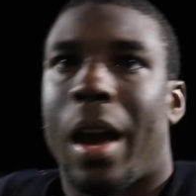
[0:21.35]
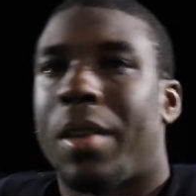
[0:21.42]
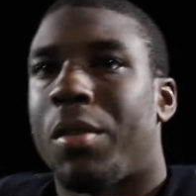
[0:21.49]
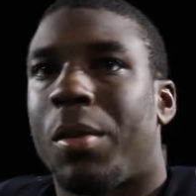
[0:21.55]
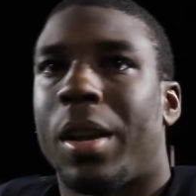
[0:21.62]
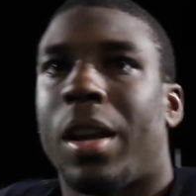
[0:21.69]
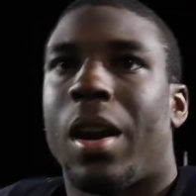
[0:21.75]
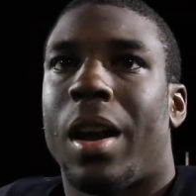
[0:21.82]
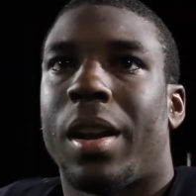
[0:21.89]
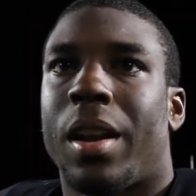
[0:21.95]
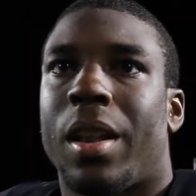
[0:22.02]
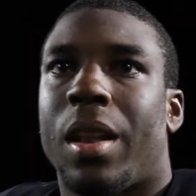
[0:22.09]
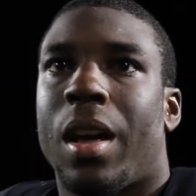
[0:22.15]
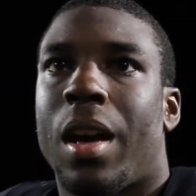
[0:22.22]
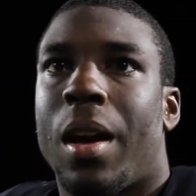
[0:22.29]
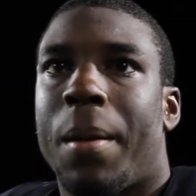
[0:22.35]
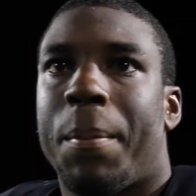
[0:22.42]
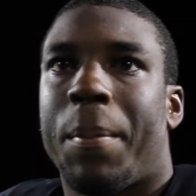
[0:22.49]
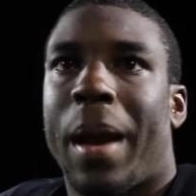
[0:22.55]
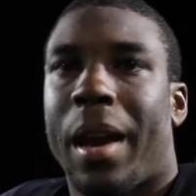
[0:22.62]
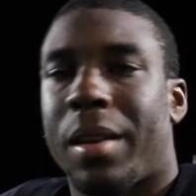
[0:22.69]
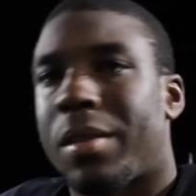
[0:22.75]
hasn't really gotten in the
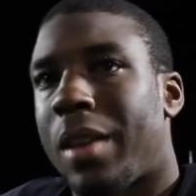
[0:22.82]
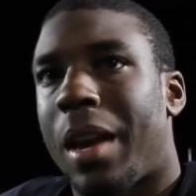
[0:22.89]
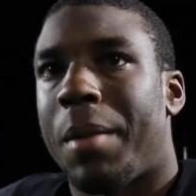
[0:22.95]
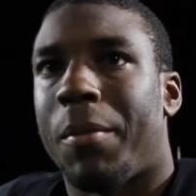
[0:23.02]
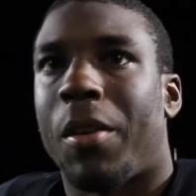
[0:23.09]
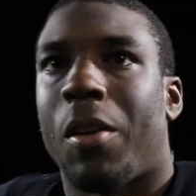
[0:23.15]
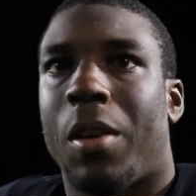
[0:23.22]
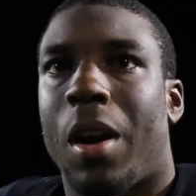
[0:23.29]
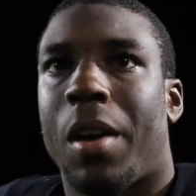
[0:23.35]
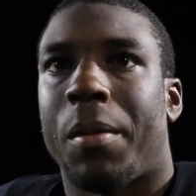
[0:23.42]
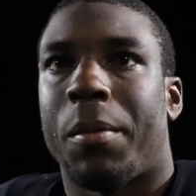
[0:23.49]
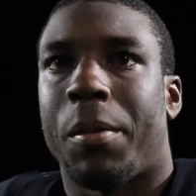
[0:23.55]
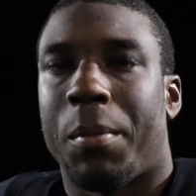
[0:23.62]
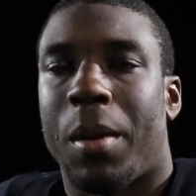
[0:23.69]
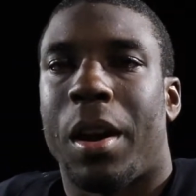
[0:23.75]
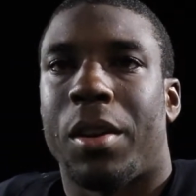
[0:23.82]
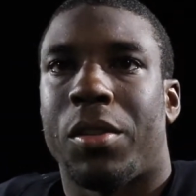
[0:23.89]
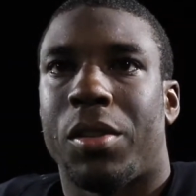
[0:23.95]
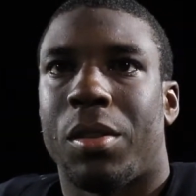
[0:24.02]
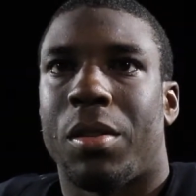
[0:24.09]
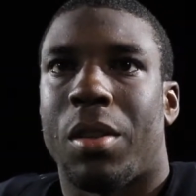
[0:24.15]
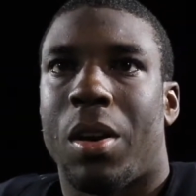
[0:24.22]
pass game very
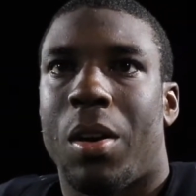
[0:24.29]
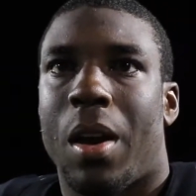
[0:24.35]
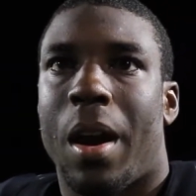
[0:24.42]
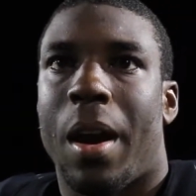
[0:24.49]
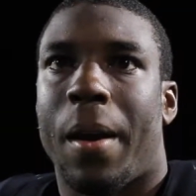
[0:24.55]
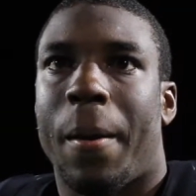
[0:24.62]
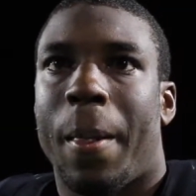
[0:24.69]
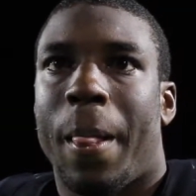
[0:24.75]
much. So uh,